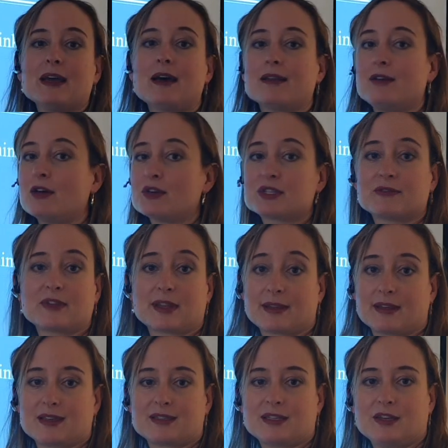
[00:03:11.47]
lots of other
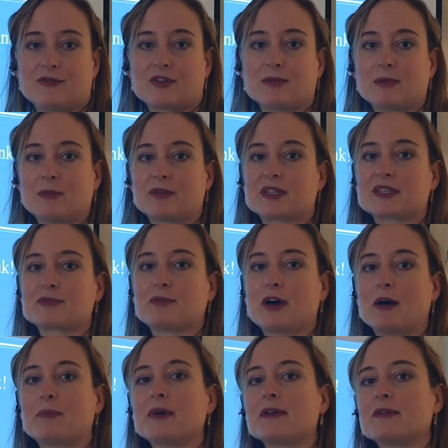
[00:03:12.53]
things that you've come up with as
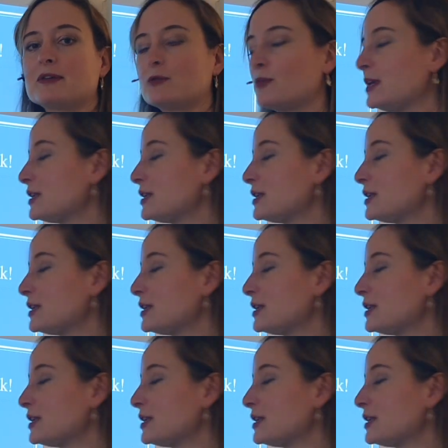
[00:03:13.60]
well, but we're